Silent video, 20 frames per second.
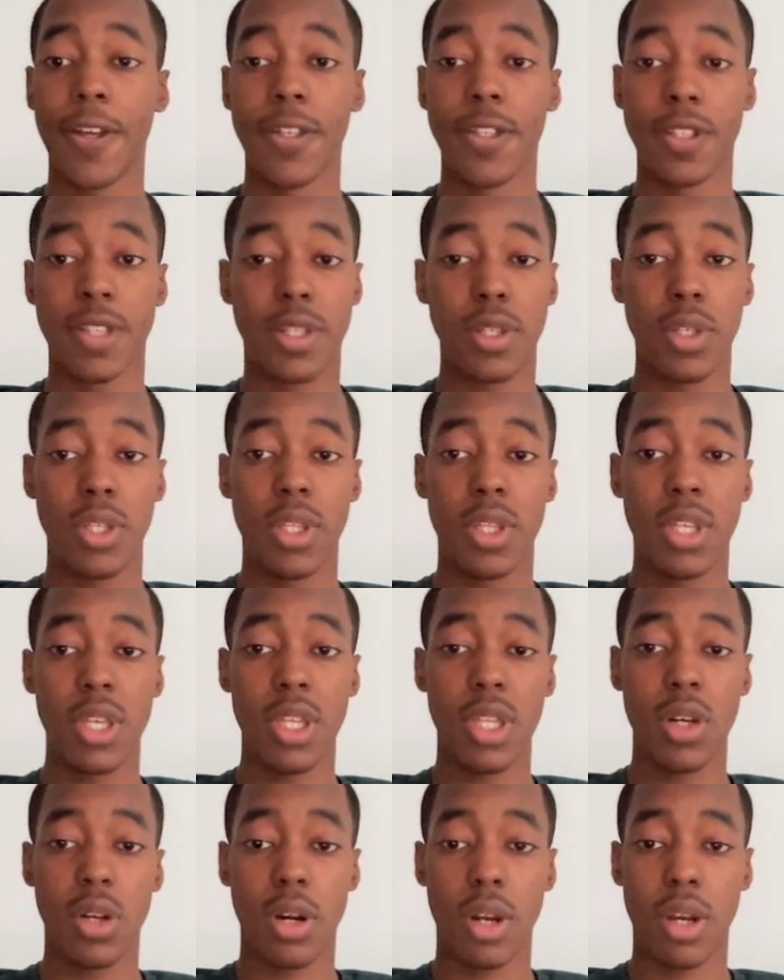these
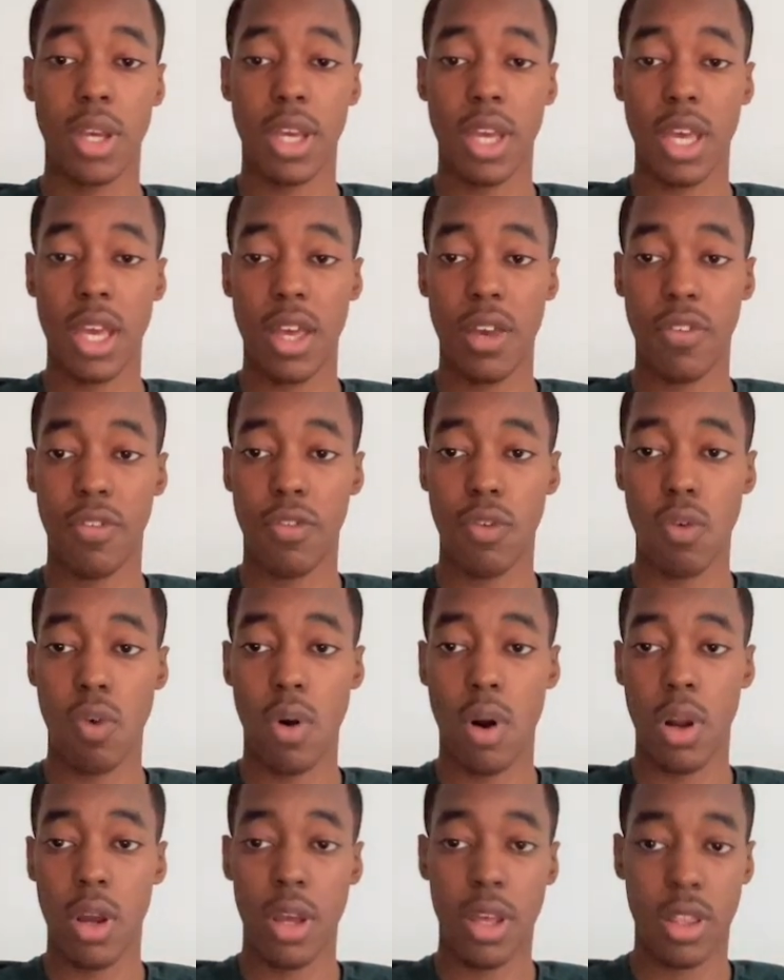are it for
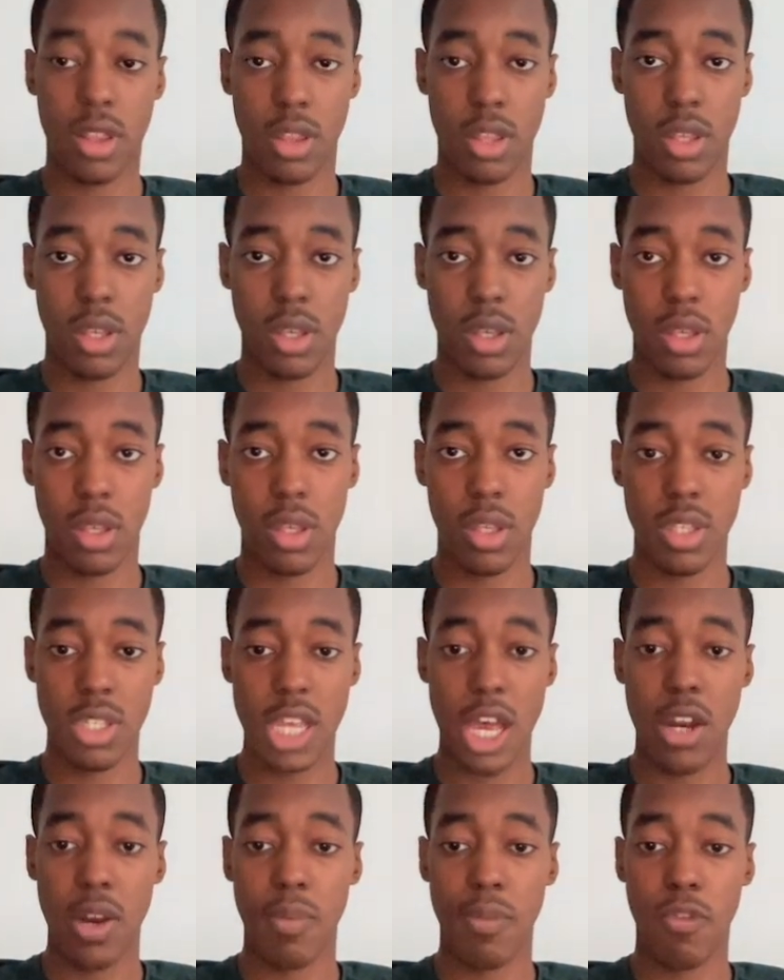the
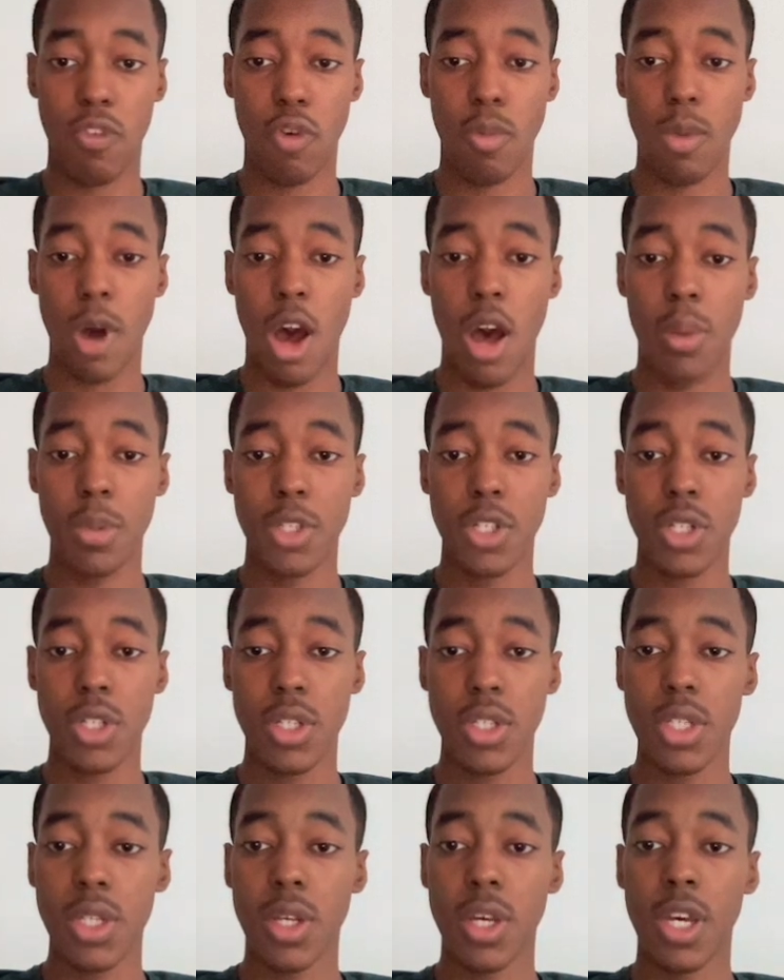sign up form options.
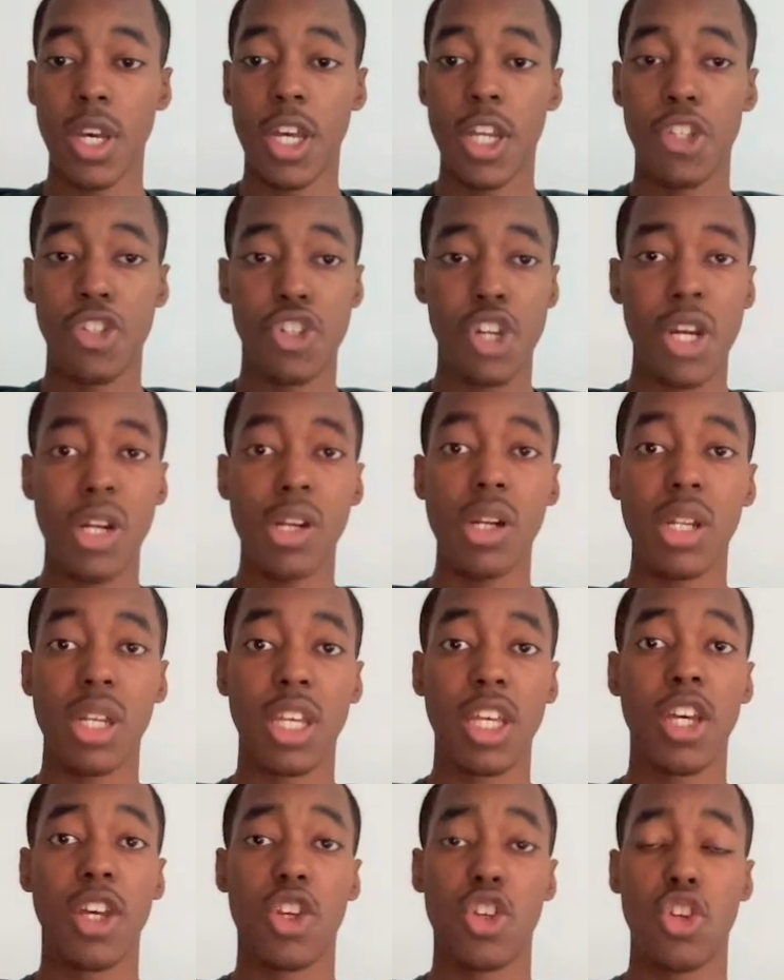
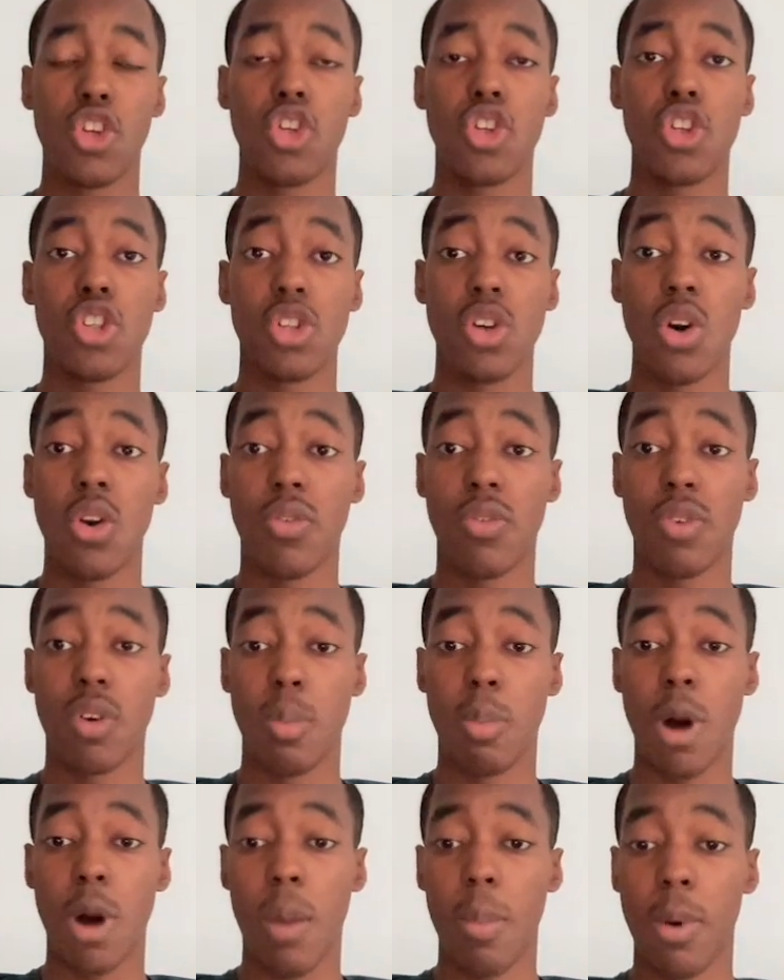Generally, you should go for a
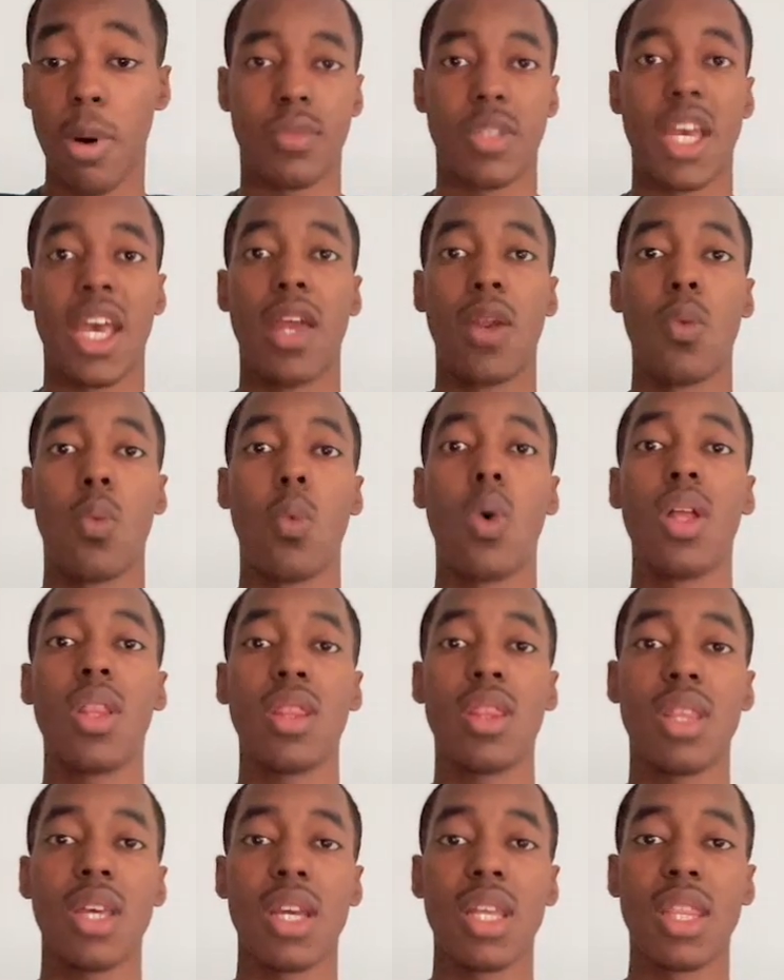pop-up. And one
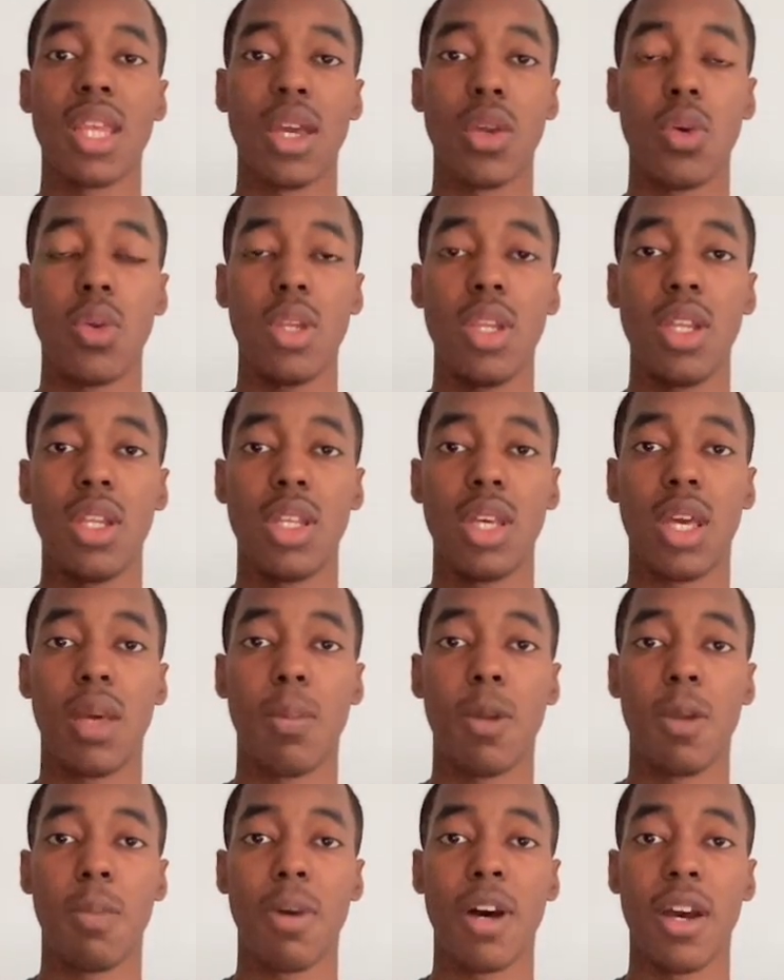thing that you need to keep in
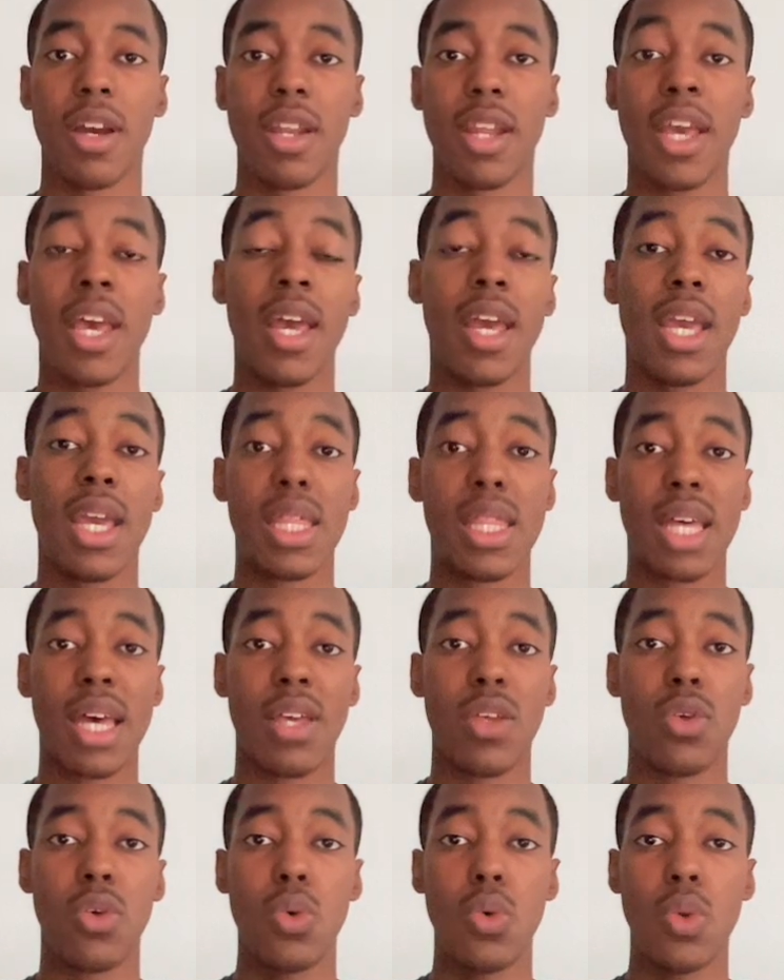mind is that
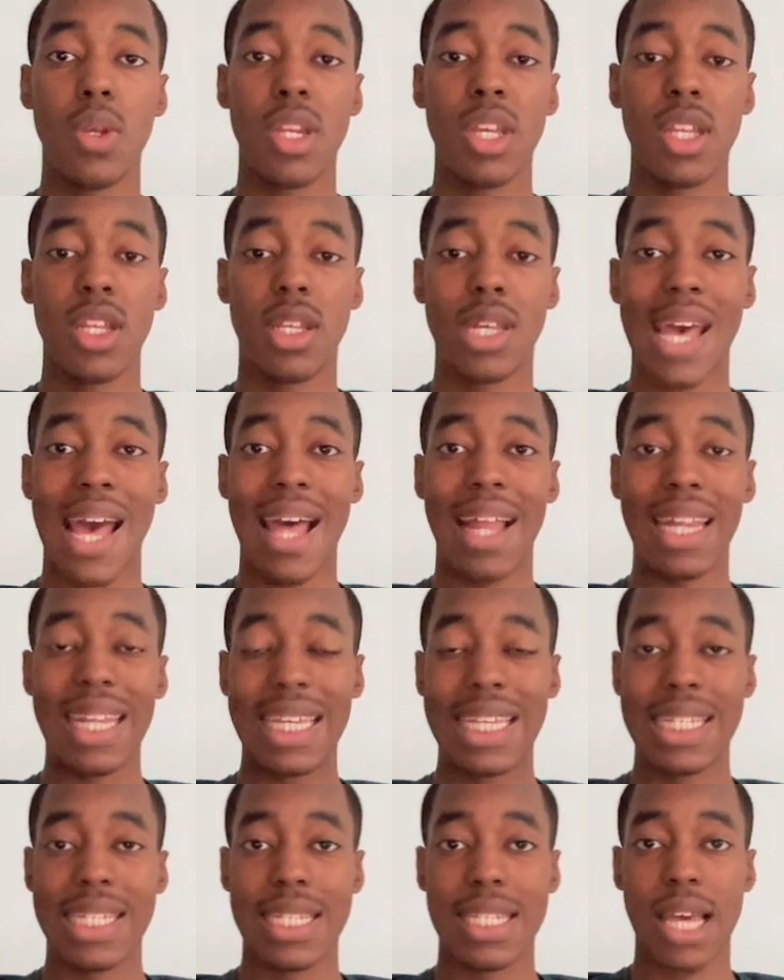you need to at
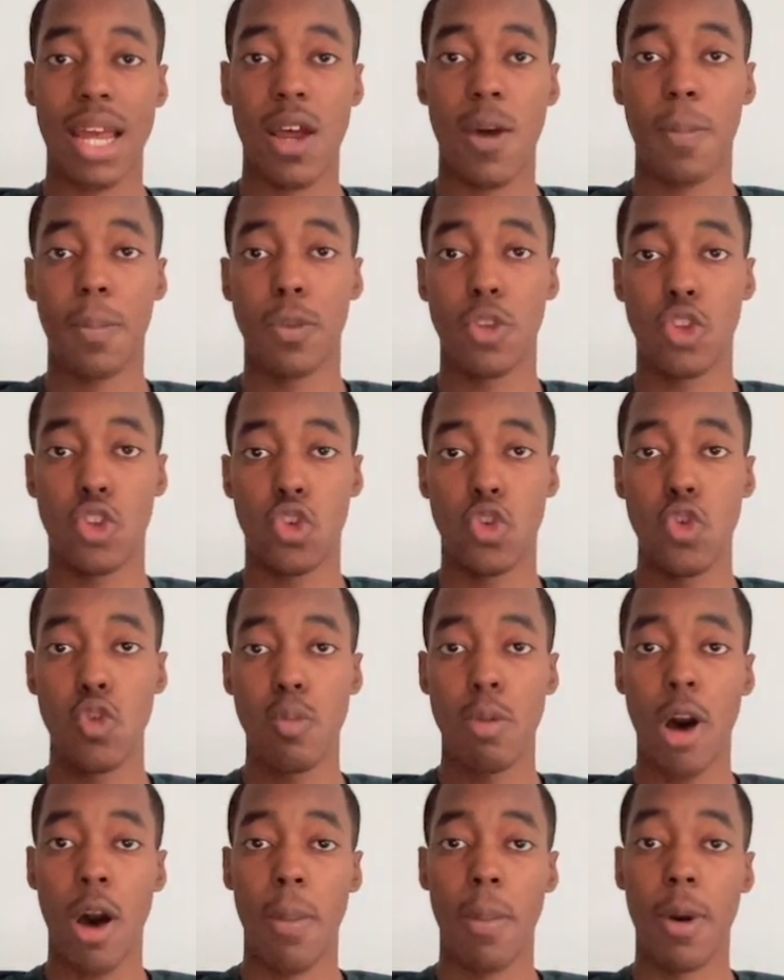least set up 2
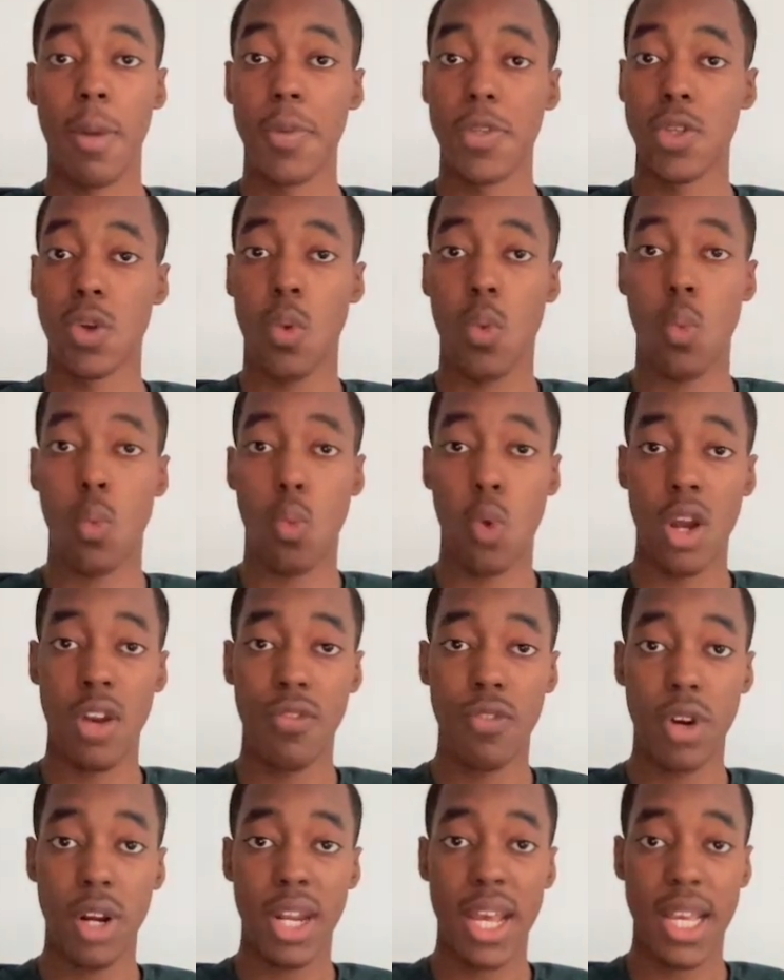pop-ups, one for
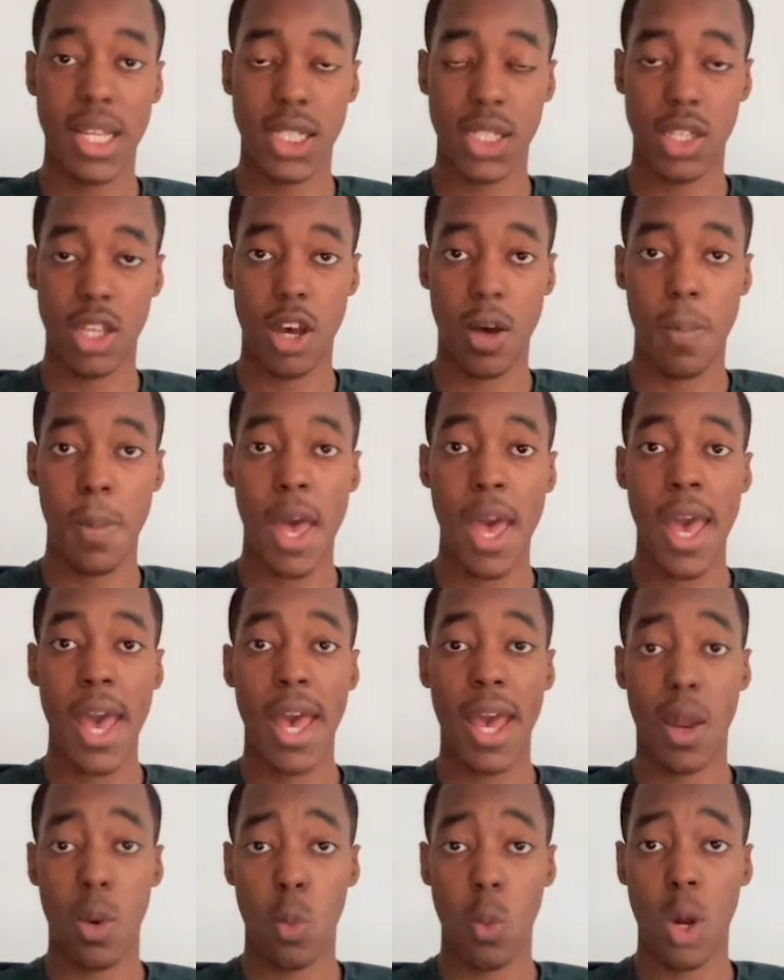desktop
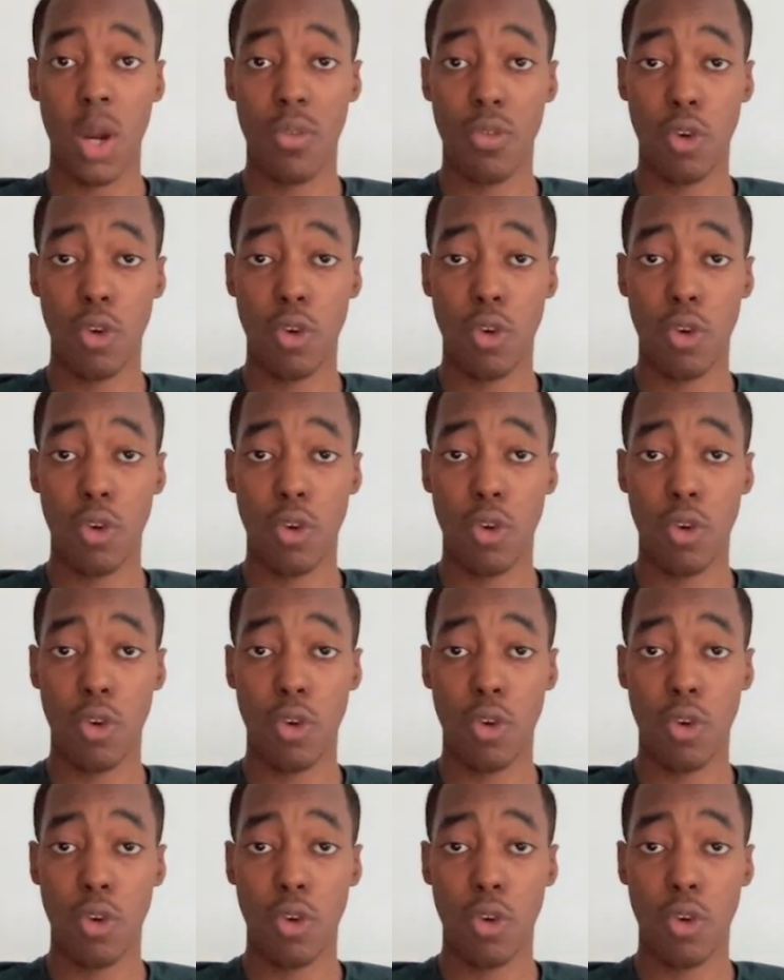and one for